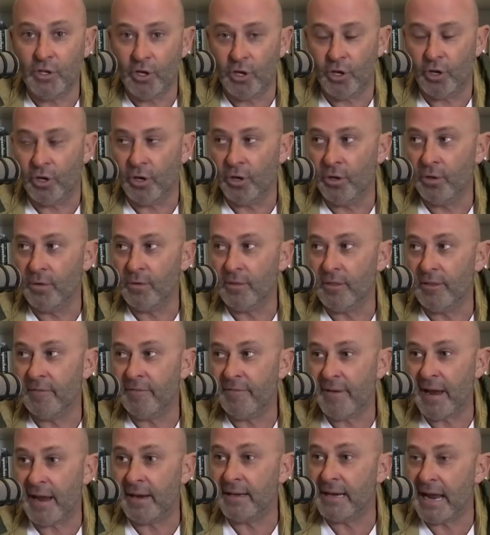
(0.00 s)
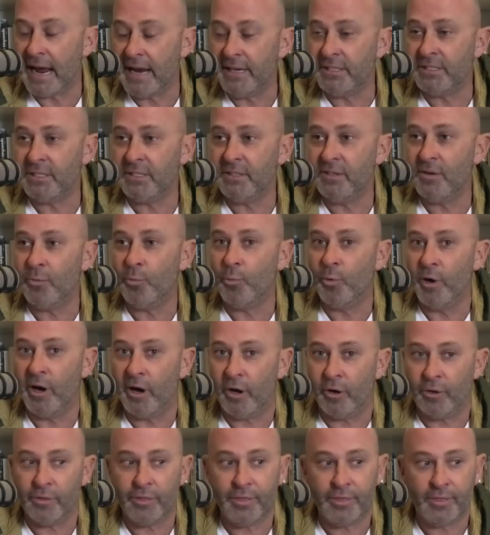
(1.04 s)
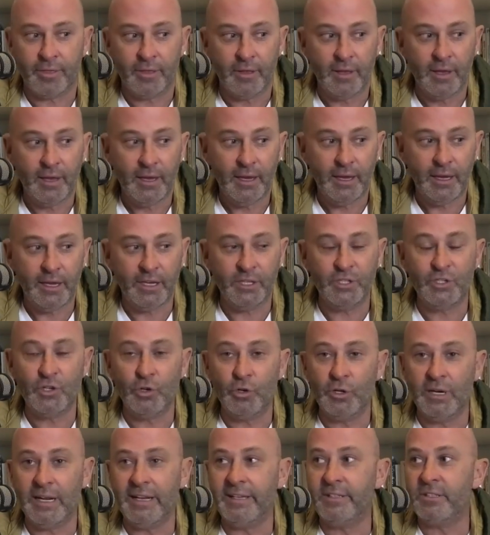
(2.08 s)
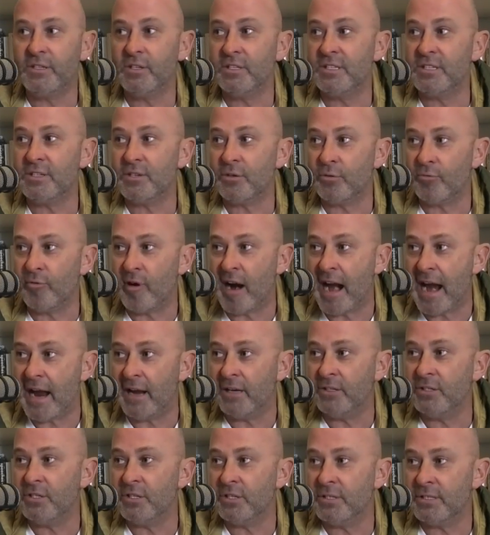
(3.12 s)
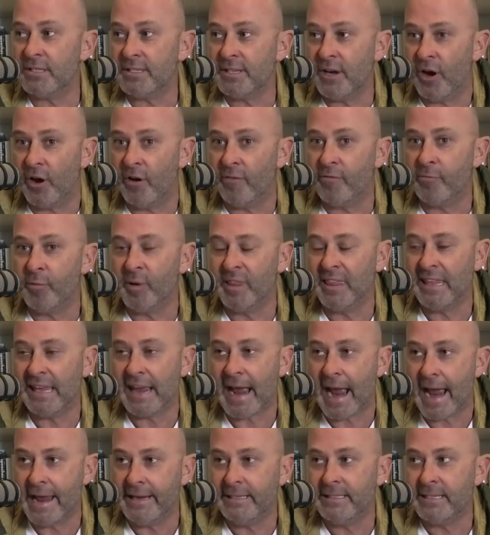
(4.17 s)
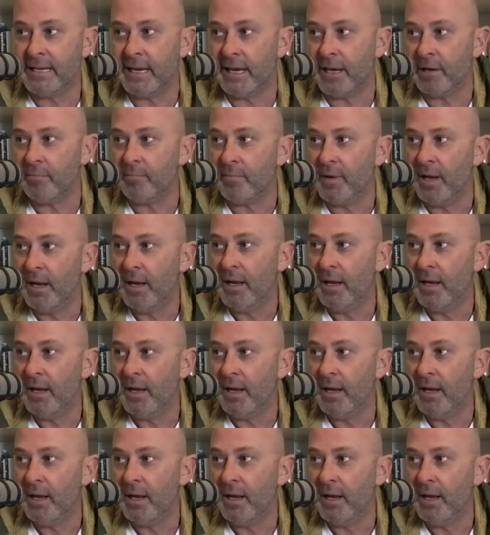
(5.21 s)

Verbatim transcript: knew the foundation to wealth is you need to surround yourself with the A-team.